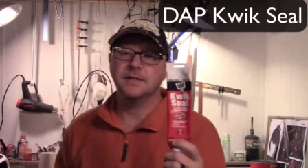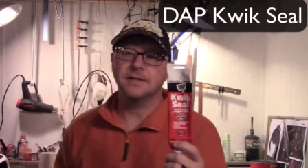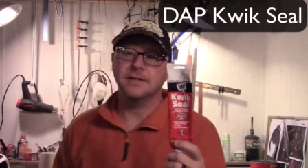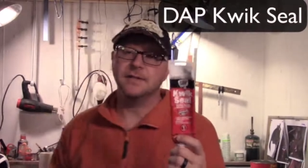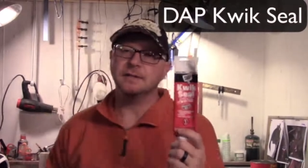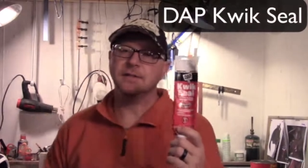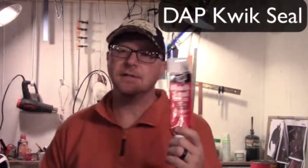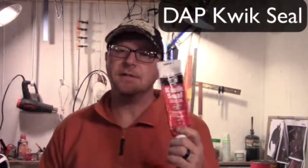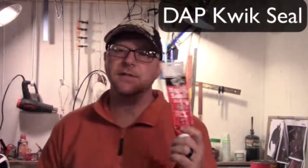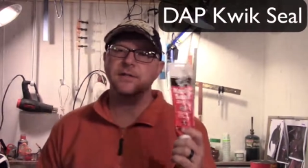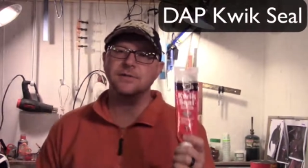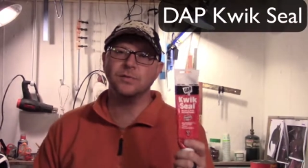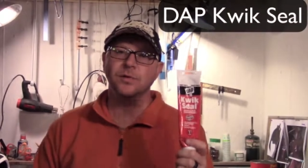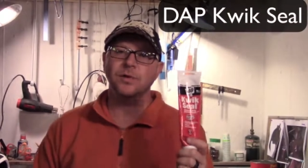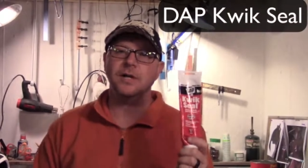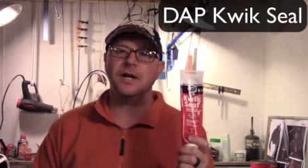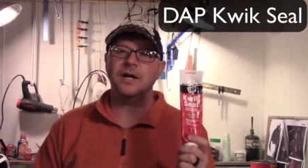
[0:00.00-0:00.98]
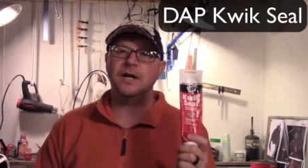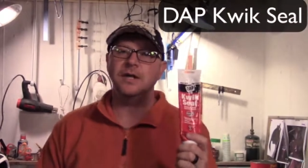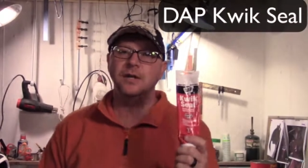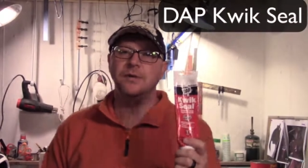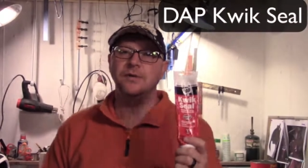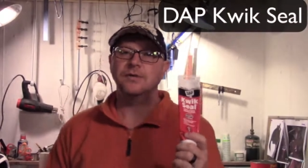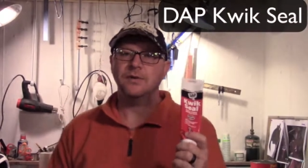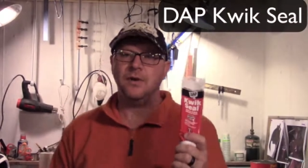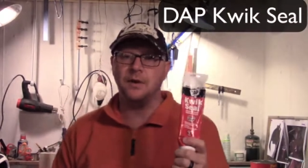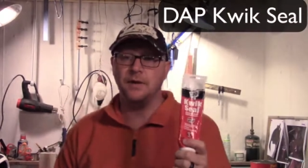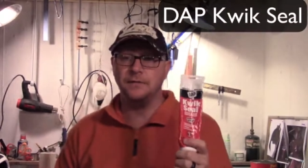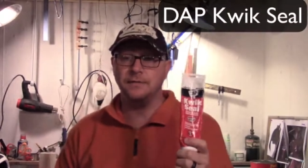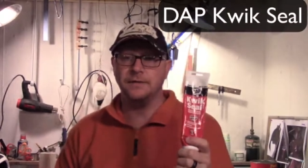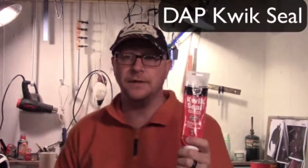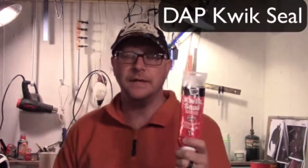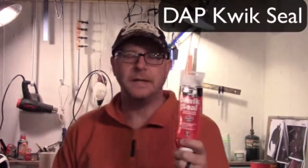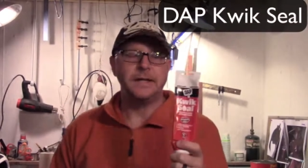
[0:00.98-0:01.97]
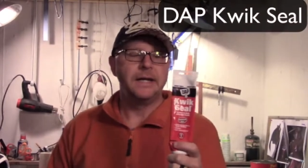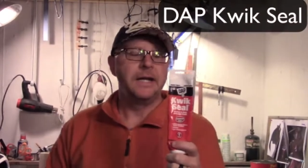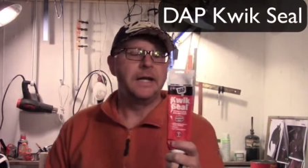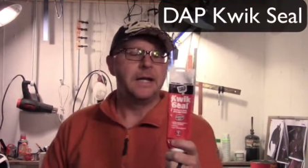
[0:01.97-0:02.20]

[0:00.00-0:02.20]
This is what I use often,